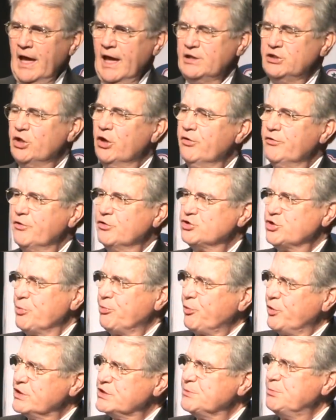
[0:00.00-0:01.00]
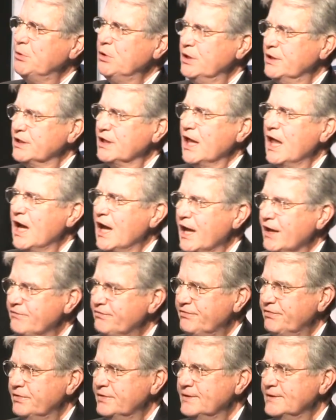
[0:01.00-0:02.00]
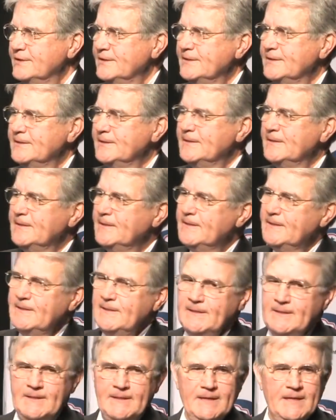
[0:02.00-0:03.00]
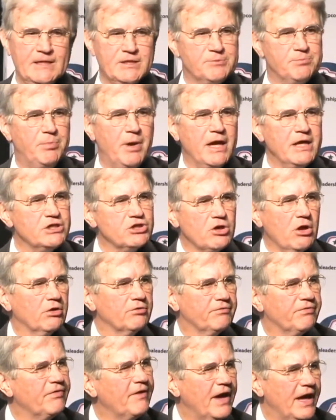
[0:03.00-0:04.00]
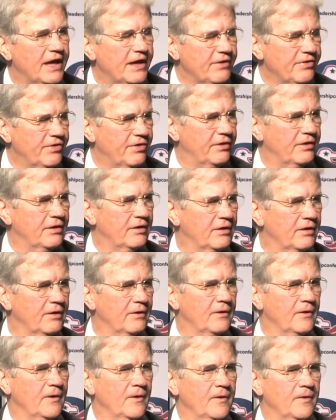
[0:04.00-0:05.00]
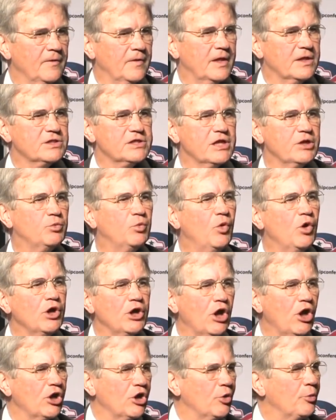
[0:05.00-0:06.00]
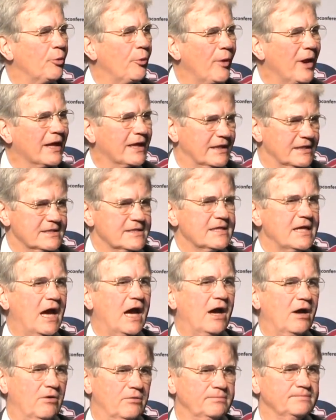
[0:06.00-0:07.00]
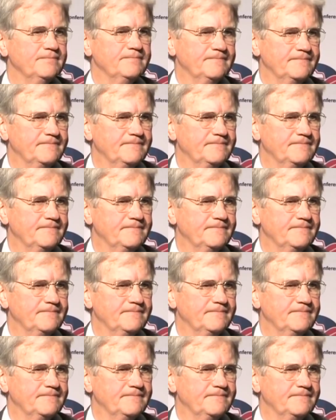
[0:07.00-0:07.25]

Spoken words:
And you know, there's a principle in life, it's based on faith, that said one ought to reconcile.